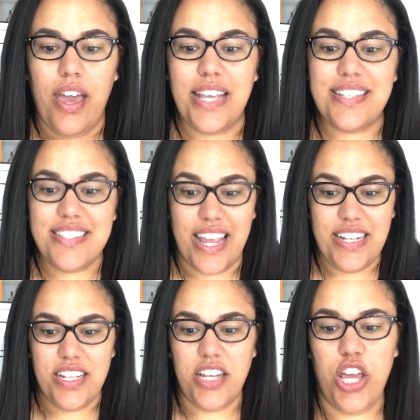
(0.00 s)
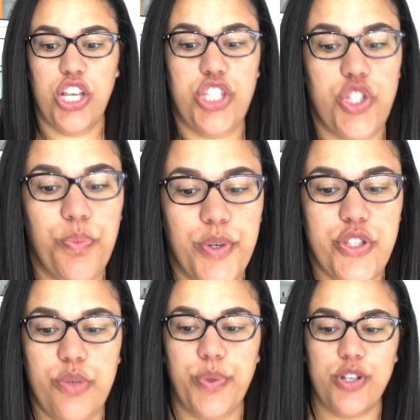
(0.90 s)
excited, super,
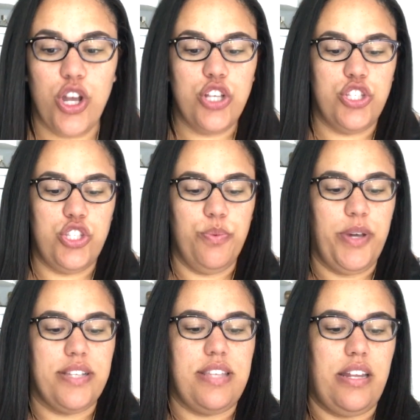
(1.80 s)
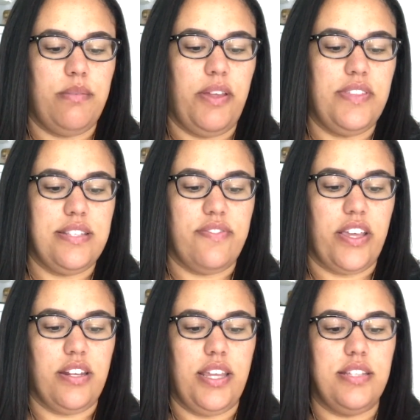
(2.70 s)
super, super excited about this. If
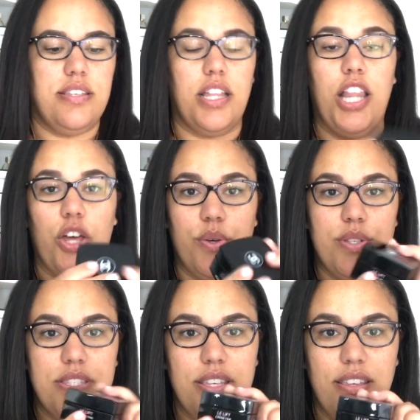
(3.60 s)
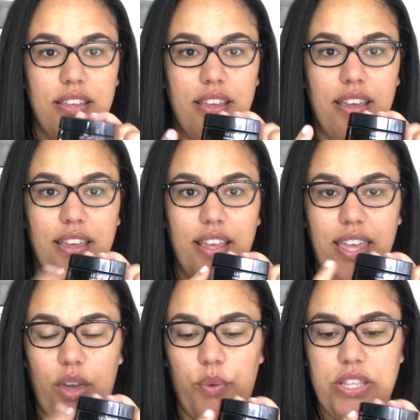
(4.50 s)
I could get it to close.
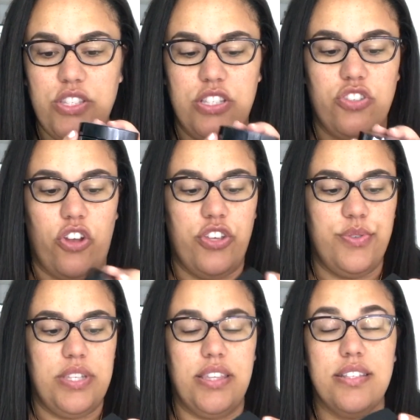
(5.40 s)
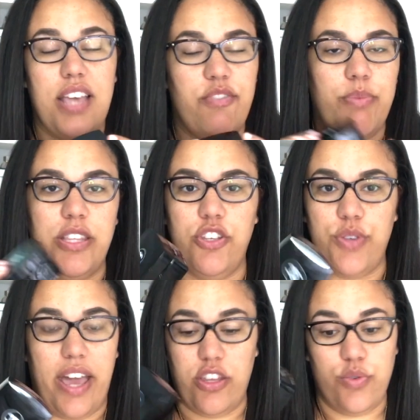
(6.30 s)
Can't wait to start using this.
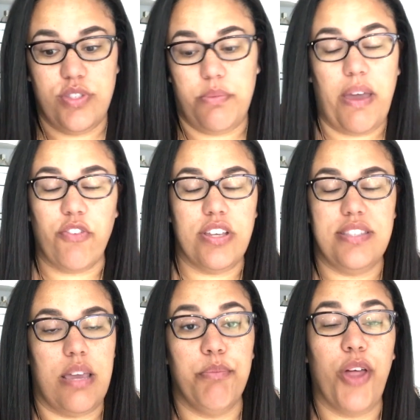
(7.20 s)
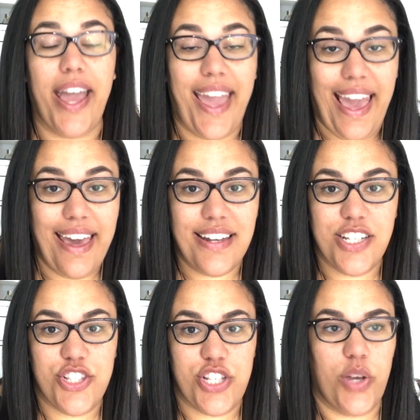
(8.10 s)
I used up every sample I had,
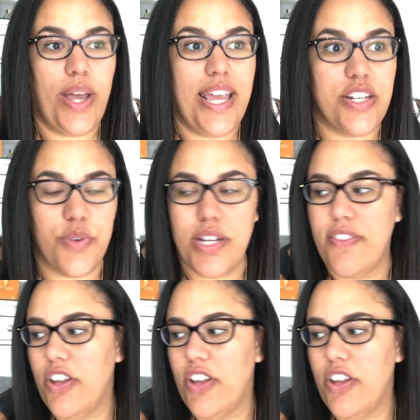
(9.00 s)
so I had to run in